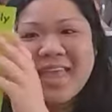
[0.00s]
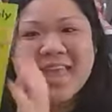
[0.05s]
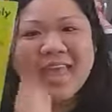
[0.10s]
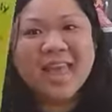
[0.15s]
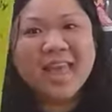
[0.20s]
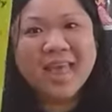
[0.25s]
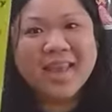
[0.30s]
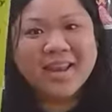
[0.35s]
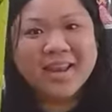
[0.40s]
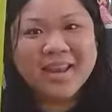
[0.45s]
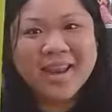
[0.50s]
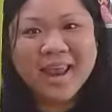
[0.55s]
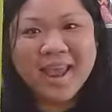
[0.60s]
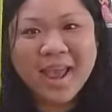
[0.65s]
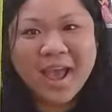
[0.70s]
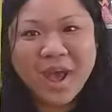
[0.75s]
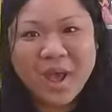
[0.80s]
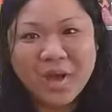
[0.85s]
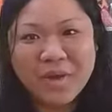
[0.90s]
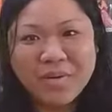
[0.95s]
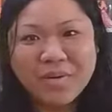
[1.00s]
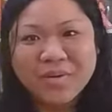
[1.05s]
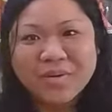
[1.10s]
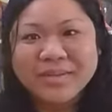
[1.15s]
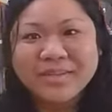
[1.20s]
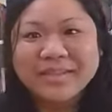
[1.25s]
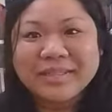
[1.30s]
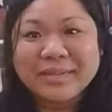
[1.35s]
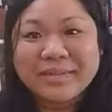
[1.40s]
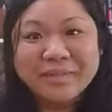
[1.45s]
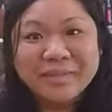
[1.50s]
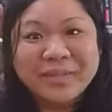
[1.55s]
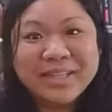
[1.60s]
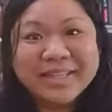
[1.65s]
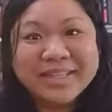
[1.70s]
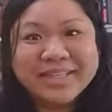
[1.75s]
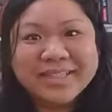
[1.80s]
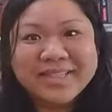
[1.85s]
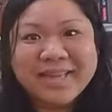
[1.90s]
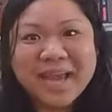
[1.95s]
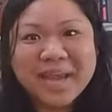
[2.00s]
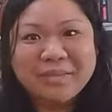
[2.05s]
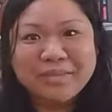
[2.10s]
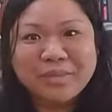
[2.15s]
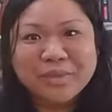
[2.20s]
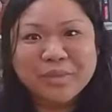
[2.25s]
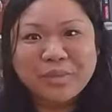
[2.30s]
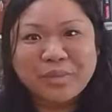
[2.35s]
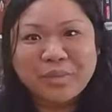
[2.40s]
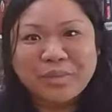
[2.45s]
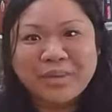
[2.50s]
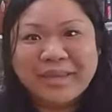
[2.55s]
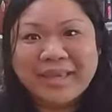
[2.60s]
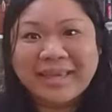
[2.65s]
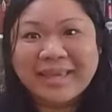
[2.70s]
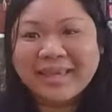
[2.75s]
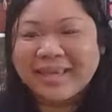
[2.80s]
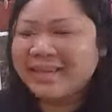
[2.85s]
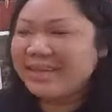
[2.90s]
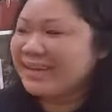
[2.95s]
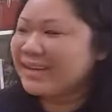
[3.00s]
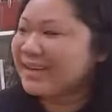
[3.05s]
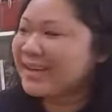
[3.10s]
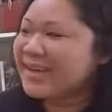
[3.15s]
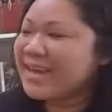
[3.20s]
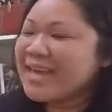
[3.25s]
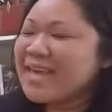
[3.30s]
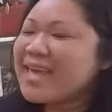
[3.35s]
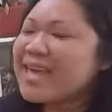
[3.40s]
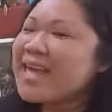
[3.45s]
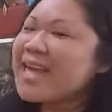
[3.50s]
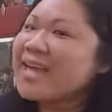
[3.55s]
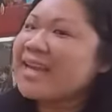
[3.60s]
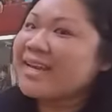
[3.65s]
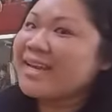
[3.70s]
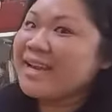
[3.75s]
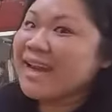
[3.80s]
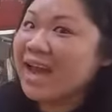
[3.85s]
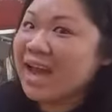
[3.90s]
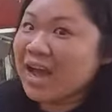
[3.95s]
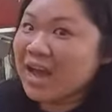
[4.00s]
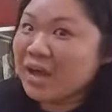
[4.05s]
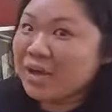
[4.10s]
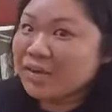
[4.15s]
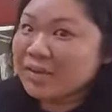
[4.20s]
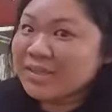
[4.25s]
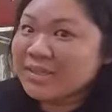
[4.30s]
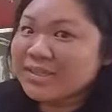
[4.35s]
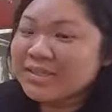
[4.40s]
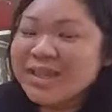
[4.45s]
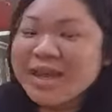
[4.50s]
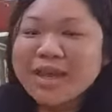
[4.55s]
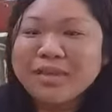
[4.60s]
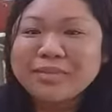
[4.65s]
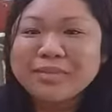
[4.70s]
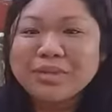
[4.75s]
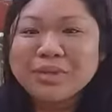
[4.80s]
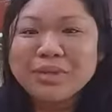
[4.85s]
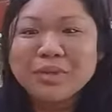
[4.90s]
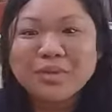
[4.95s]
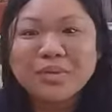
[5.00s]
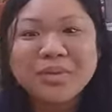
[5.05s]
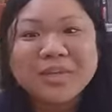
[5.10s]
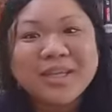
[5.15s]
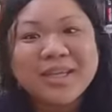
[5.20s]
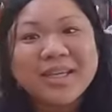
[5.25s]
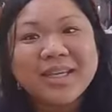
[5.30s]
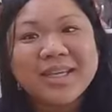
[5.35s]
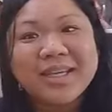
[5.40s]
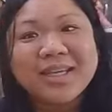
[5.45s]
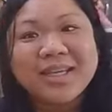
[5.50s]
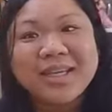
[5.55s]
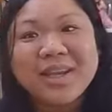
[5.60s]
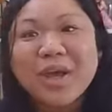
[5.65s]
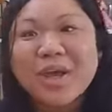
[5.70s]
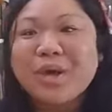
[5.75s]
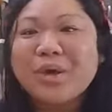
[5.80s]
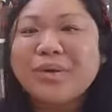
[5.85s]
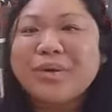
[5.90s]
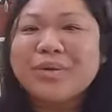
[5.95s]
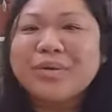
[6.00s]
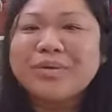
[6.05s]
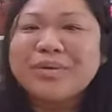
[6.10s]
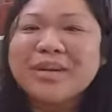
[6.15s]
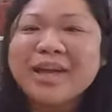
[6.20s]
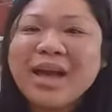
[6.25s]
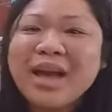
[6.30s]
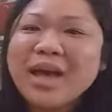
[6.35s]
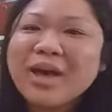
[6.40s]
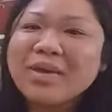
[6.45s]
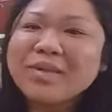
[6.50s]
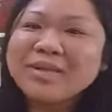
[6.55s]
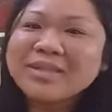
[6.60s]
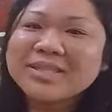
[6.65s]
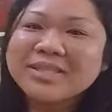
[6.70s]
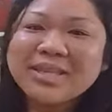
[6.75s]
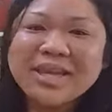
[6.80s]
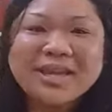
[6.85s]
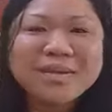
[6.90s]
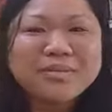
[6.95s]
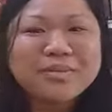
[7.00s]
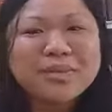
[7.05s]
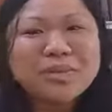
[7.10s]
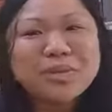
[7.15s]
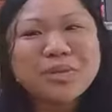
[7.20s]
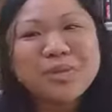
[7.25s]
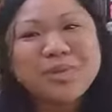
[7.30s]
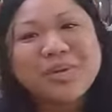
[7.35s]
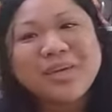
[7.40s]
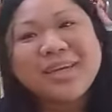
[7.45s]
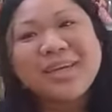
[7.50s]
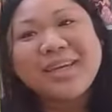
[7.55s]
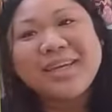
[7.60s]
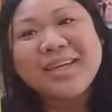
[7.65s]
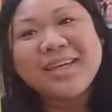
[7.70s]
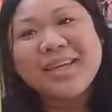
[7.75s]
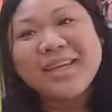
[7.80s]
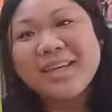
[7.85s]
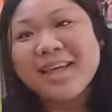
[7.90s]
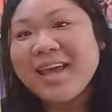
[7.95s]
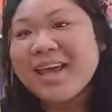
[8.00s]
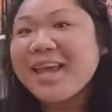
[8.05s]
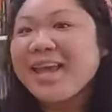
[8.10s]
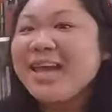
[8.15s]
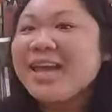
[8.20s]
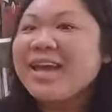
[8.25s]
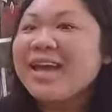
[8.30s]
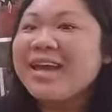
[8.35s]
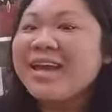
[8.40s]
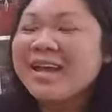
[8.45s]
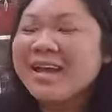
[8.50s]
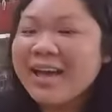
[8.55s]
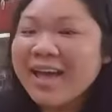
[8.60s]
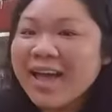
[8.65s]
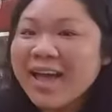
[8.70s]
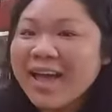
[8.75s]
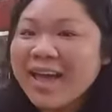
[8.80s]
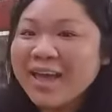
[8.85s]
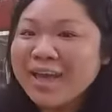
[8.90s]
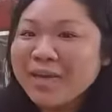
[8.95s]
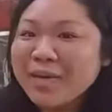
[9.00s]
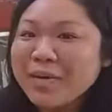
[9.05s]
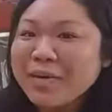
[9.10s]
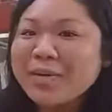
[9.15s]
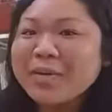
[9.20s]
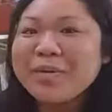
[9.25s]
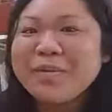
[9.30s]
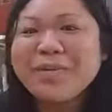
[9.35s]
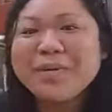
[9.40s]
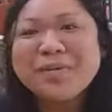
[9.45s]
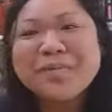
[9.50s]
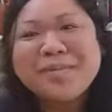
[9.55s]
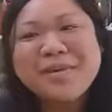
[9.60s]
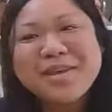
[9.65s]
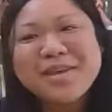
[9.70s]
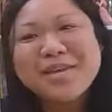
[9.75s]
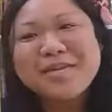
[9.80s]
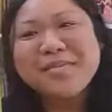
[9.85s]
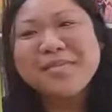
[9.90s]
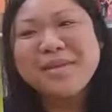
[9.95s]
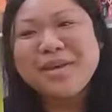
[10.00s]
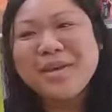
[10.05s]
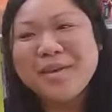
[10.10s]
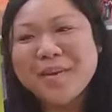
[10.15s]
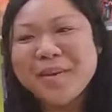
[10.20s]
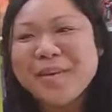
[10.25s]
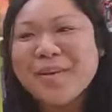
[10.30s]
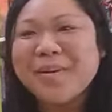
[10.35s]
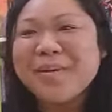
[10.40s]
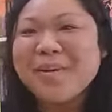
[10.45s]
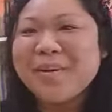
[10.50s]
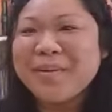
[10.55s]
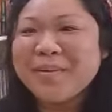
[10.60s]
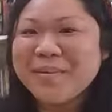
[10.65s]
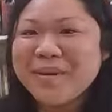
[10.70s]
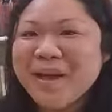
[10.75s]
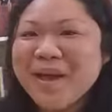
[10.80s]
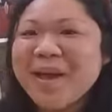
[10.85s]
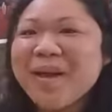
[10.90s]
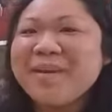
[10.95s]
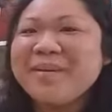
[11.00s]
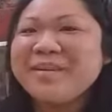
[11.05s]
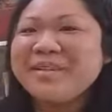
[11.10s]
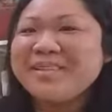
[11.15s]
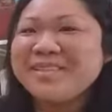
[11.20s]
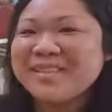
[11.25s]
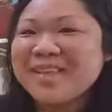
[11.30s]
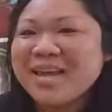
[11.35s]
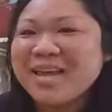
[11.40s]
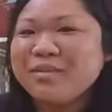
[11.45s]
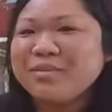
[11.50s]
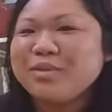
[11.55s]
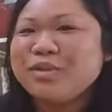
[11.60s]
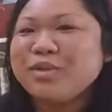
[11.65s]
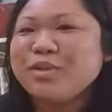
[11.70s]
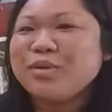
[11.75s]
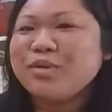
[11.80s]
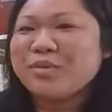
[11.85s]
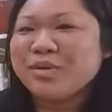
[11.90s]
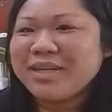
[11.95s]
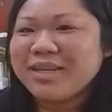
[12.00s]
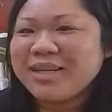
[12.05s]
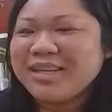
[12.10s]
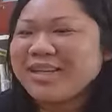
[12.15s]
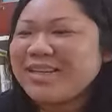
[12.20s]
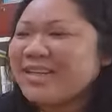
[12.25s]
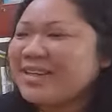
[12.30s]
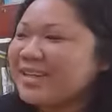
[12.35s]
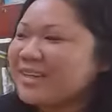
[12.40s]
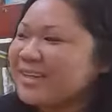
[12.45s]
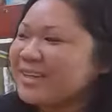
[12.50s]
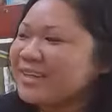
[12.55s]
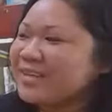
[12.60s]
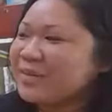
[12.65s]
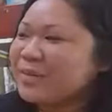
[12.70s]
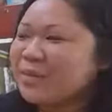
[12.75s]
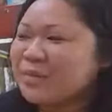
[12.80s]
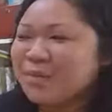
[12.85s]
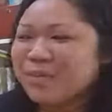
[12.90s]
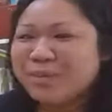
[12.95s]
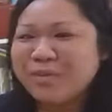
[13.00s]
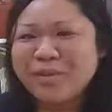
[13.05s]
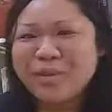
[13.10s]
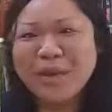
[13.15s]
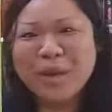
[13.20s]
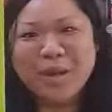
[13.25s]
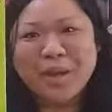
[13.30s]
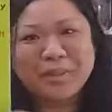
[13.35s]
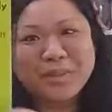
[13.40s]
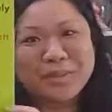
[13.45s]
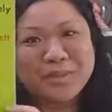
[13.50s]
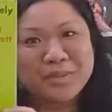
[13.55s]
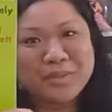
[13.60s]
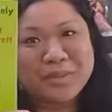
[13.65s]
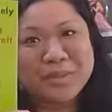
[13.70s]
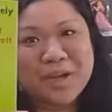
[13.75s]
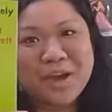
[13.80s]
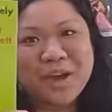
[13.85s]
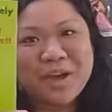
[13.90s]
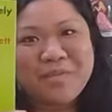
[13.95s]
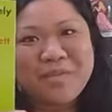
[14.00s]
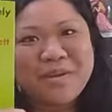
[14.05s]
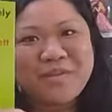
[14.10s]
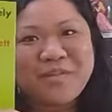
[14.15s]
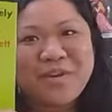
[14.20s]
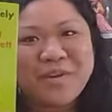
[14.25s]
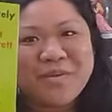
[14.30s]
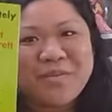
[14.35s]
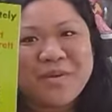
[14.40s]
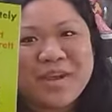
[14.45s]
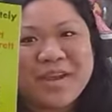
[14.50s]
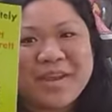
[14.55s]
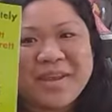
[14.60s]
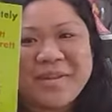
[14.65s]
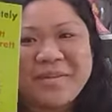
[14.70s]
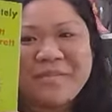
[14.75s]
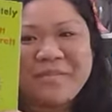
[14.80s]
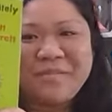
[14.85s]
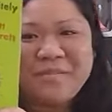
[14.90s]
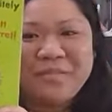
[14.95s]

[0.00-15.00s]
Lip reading: And now it's time to read. And now it's time to read. Oh, now it's time to read. Hi-ho-a-biddly-o, now it's time to read. Awesome job, everyone.